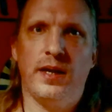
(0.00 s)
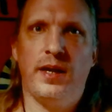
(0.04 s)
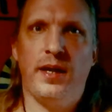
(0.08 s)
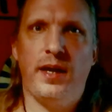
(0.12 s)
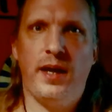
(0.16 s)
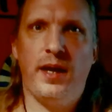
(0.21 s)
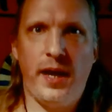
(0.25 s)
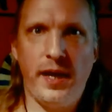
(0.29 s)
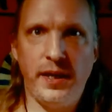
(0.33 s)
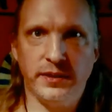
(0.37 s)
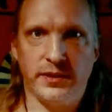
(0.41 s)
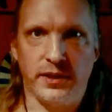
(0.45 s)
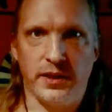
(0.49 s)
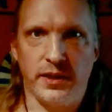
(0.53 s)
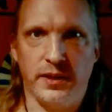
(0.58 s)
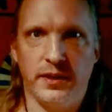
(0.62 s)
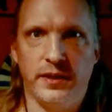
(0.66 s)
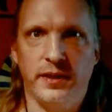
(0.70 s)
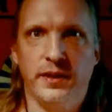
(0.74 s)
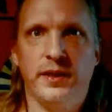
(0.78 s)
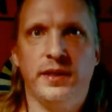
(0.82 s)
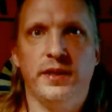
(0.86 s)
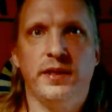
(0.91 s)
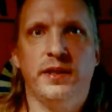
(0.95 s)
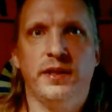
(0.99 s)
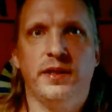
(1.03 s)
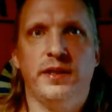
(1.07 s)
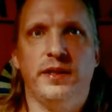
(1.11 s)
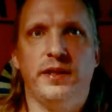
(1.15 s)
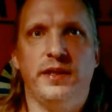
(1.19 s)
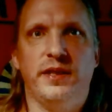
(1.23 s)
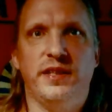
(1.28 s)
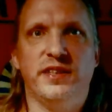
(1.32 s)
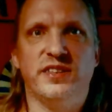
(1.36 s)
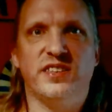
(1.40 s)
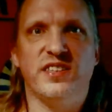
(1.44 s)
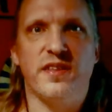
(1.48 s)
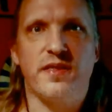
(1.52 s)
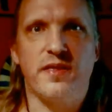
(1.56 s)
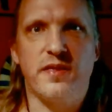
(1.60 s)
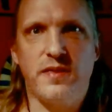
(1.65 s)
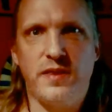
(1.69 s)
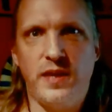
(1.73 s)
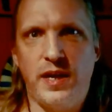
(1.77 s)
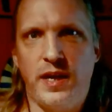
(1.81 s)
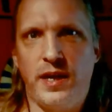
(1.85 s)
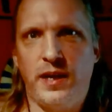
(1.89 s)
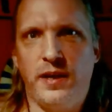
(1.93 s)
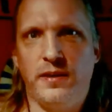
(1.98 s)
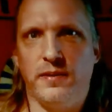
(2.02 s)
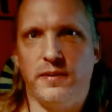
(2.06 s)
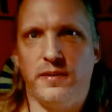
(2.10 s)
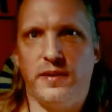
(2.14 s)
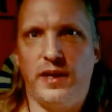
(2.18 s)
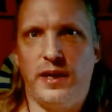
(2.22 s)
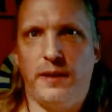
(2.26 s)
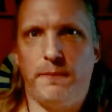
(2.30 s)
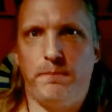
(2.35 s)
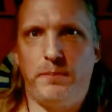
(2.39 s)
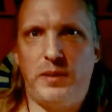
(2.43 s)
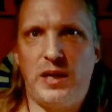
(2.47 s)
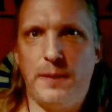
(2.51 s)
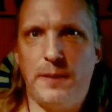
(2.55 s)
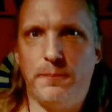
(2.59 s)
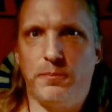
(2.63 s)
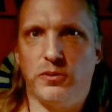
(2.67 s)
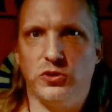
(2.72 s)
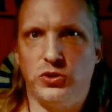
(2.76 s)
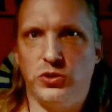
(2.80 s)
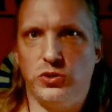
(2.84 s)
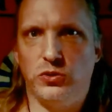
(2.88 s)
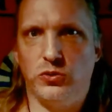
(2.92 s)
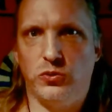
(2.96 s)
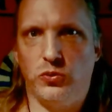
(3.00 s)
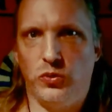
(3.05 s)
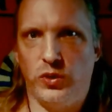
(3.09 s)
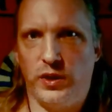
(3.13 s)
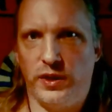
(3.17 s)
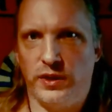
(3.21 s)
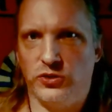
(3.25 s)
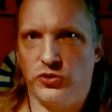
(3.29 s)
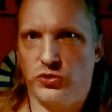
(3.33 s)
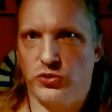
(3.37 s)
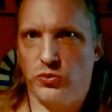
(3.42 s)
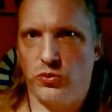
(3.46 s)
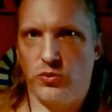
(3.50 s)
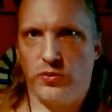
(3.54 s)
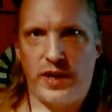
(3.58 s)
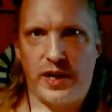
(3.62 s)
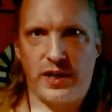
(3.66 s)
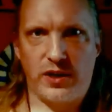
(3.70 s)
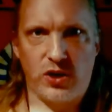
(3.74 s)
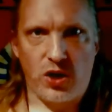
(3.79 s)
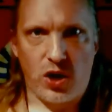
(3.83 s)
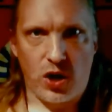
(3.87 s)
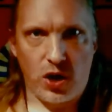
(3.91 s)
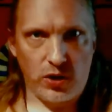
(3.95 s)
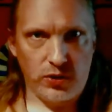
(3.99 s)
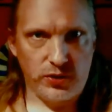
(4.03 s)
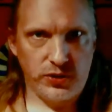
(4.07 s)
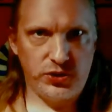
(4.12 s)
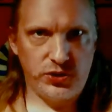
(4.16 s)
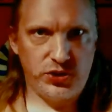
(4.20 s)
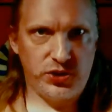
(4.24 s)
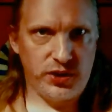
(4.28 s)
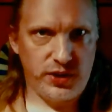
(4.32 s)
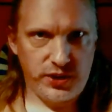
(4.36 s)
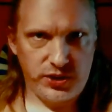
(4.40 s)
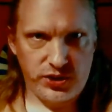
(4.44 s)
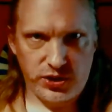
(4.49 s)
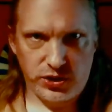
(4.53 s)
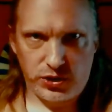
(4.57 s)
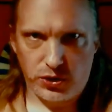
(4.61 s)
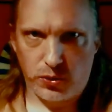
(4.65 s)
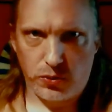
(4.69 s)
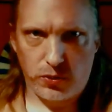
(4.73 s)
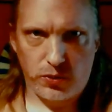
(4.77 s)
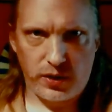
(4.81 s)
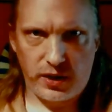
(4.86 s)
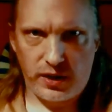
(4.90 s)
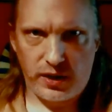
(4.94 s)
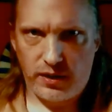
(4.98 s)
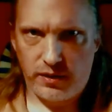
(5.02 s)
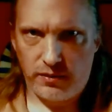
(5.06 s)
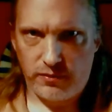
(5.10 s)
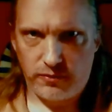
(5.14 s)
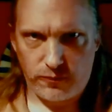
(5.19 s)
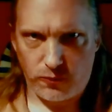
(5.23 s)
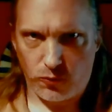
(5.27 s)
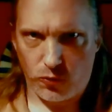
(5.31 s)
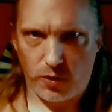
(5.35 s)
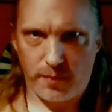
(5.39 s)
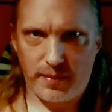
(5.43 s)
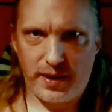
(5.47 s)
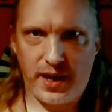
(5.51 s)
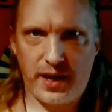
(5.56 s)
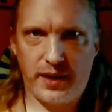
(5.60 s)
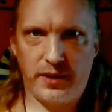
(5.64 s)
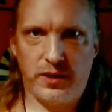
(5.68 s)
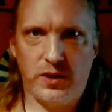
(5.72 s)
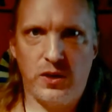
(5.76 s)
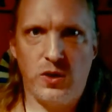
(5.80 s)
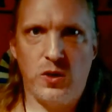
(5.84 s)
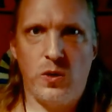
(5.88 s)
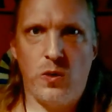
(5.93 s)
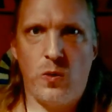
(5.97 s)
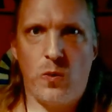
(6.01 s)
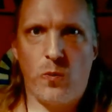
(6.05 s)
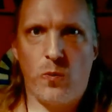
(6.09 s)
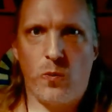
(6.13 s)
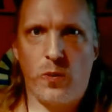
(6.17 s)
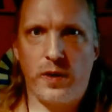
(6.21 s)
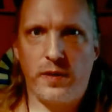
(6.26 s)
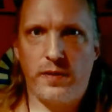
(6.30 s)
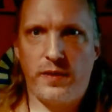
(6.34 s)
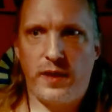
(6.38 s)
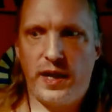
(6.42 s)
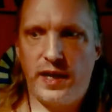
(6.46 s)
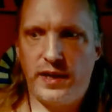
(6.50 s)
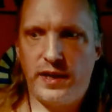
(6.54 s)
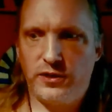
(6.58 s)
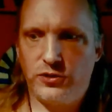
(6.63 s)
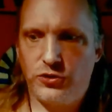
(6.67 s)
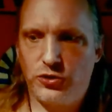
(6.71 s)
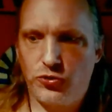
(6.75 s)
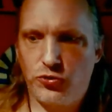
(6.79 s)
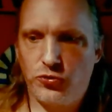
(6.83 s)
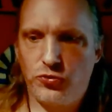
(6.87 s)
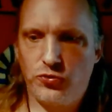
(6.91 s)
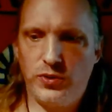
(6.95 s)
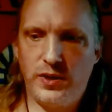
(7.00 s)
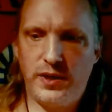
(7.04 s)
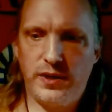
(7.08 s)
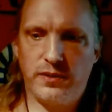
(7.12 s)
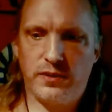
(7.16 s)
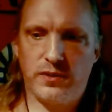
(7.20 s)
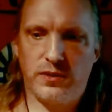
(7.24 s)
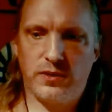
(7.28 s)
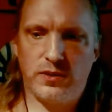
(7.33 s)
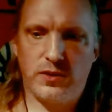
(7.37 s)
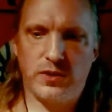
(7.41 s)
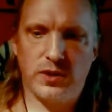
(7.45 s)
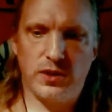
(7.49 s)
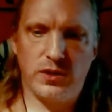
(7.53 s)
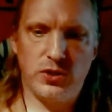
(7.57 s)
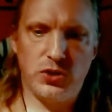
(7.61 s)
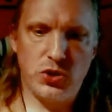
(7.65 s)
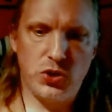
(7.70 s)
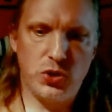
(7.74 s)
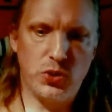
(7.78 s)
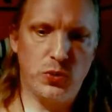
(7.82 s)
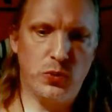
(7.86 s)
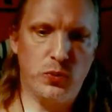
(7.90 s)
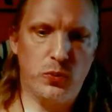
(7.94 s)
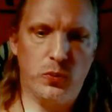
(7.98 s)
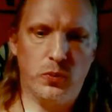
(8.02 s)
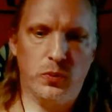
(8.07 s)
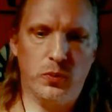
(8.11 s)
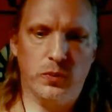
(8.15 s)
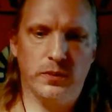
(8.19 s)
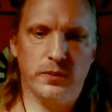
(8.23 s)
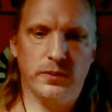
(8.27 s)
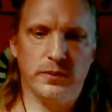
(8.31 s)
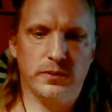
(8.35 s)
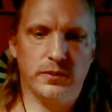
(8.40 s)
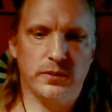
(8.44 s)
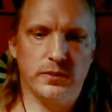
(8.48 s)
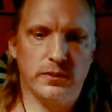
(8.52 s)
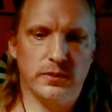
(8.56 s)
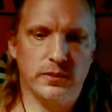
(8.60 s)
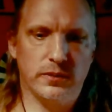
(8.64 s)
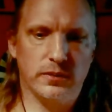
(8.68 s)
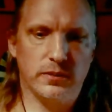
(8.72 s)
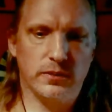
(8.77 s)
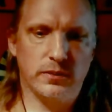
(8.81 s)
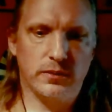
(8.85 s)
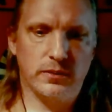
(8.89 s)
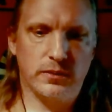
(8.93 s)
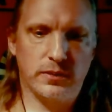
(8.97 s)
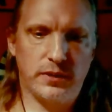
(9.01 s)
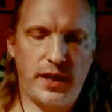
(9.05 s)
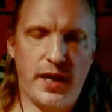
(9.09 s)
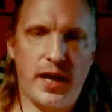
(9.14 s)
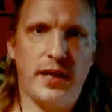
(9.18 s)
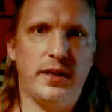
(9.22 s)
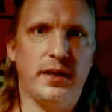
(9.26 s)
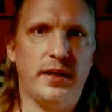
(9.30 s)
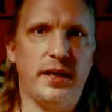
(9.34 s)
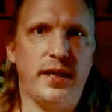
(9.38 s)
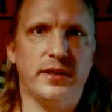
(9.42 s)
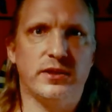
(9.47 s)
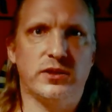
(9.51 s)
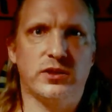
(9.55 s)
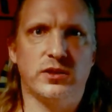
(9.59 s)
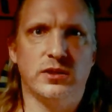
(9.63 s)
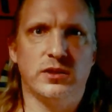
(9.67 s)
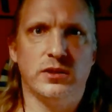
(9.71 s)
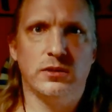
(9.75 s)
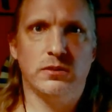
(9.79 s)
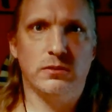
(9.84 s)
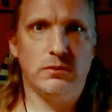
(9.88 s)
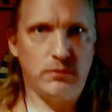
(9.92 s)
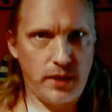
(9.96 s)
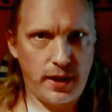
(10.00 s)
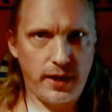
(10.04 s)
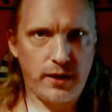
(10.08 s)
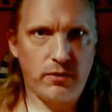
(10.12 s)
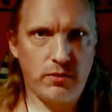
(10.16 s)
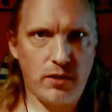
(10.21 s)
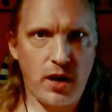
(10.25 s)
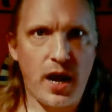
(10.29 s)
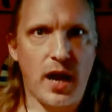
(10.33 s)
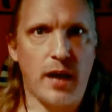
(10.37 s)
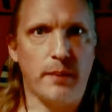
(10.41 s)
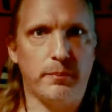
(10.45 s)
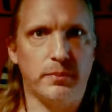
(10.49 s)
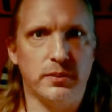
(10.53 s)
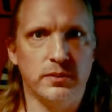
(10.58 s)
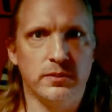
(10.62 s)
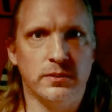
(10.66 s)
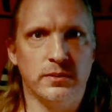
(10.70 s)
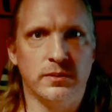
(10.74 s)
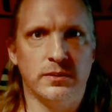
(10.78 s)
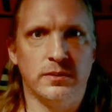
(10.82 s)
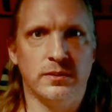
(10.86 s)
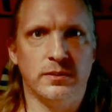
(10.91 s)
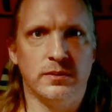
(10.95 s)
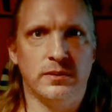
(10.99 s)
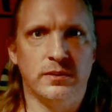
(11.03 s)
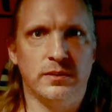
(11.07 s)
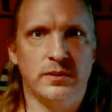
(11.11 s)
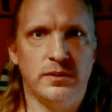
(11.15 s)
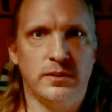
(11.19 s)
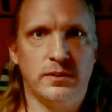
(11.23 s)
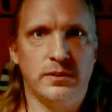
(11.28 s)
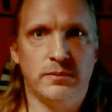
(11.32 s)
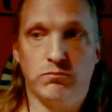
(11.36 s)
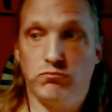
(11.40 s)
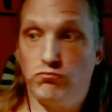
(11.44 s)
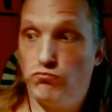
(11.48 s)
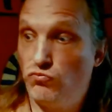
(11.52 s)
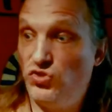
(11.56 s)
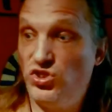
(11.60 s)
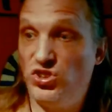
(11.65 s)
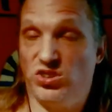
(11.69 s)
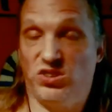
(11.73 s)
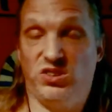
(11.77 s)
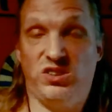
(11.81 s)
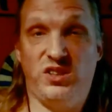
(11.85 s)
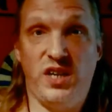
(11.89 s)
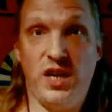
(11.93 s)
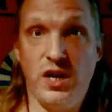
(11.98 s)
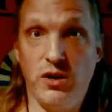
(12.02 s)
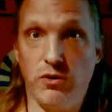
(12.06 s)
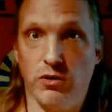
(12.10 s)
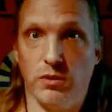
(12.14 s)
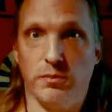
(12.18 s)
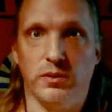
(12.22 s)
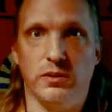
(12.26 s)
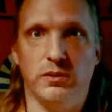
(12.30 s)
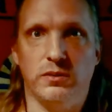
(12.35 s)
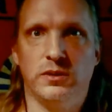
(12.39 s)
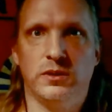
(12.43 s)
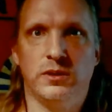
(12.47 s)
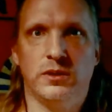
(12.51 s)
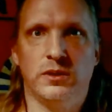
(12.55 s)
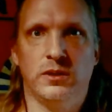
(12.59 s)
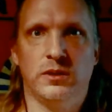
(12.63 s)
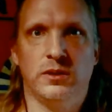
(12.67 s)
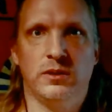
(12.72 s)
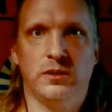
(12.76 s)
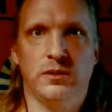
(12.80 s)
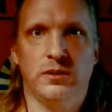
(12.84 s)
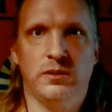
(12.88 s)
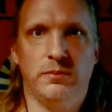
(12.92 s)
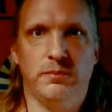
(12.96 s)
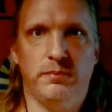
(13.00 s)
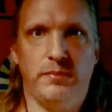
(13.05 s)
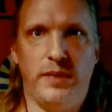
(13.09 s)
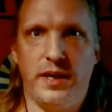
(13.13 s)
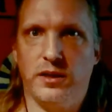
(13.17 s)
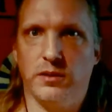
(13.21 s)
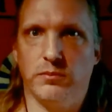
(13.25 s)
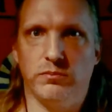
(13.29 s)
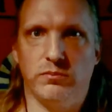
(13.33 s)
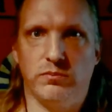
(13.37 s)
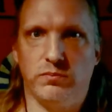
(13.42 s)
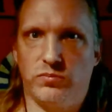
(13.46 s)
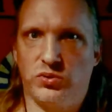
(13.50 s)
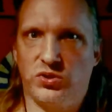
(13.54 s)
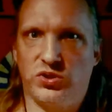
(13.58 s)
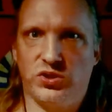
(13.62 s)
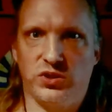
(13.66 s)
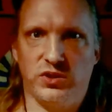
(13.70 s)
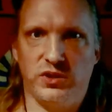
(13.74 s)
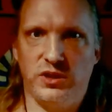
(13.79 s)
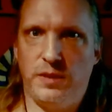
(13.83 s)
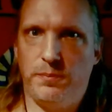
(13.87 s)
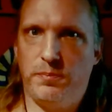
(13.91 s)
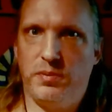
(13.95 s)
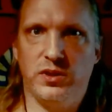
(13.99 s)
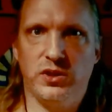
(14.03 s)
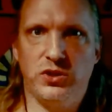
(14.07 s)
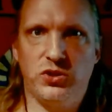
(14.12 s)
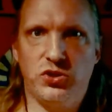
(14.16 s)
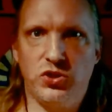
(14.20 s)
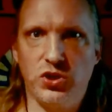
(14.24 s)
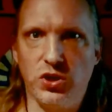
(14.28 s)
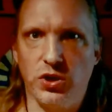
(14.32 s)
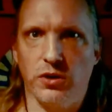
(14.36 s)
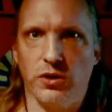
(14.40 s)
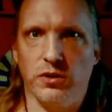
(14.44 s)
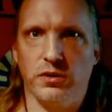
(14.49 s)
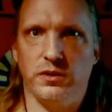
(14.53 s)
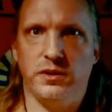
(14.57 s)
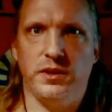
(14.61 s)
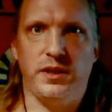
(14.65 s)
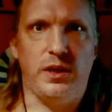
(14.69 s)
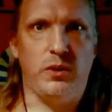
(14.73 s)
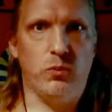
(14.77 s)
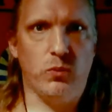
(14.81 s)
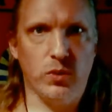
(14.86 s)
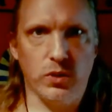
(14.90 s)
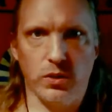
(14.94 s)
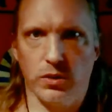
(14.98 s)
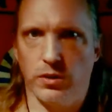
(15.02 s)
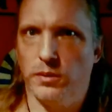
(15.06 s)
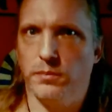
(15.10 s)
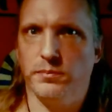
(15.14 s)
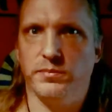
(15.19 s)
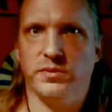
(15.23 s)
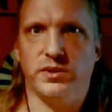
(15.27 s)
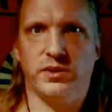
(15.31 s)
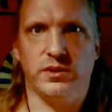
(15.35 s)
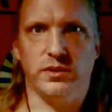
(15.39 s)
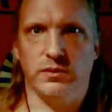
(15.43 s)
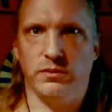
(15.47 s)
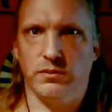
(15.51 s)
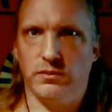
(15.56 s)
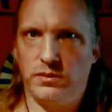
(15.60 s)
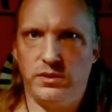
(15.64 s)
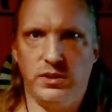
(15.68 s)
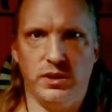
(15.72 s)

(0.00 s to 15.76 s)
Hazing is a thing that people do in sort of that college initiatory format where they treat the new candidates like crap. Just terrible. Make them sleep in the dirt and eat worms and,